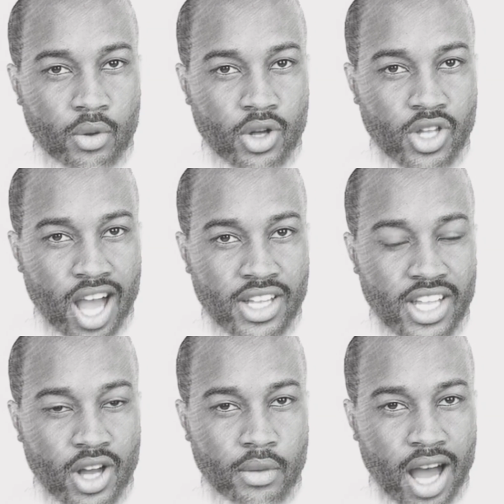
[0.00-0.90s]

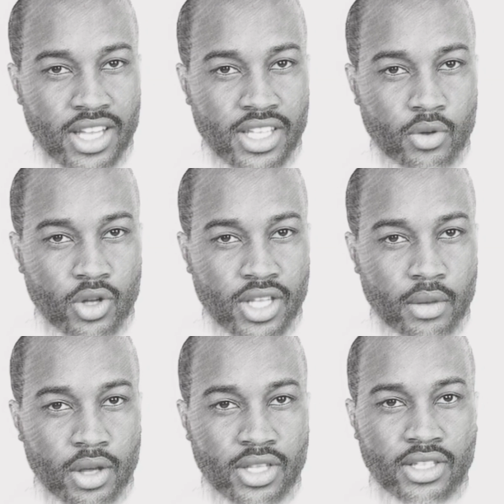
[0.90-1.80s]
rejecting a passive
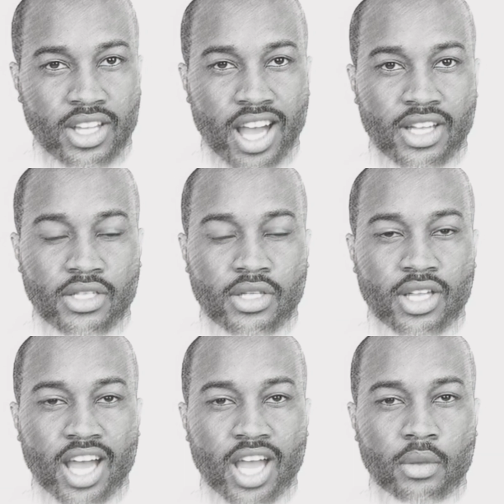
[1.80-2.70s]
recipient status
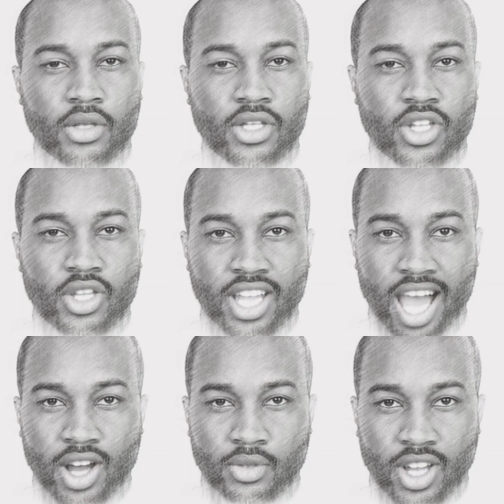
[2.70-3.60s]
and
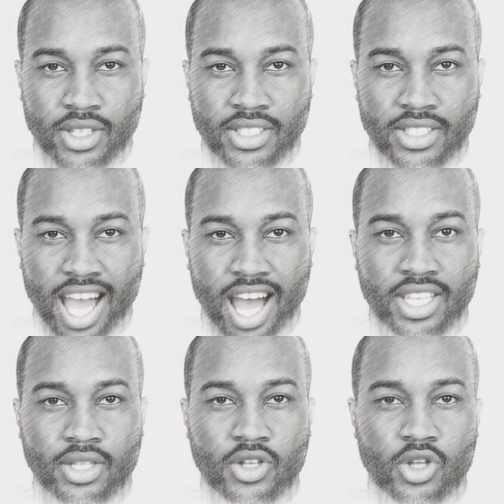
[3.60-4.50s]
positioning Africans as
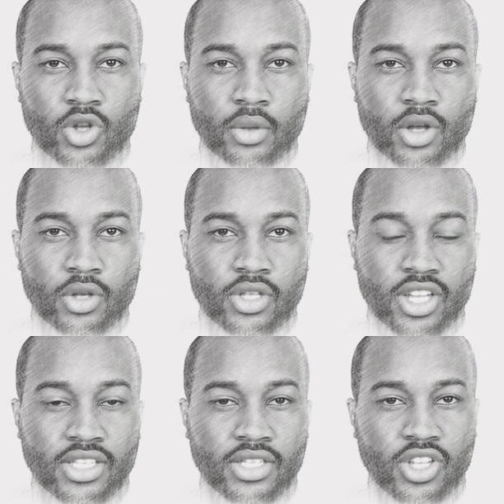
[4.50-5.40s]
active contributors
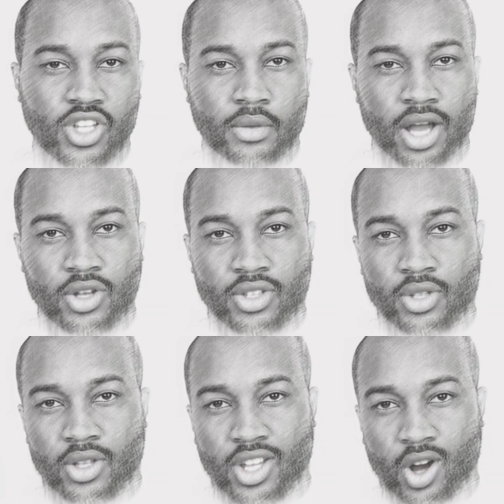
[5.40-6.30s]
and decision-makers
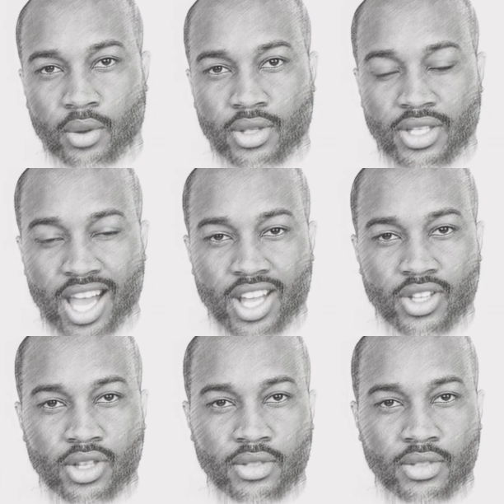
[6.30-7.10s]
on the global stage.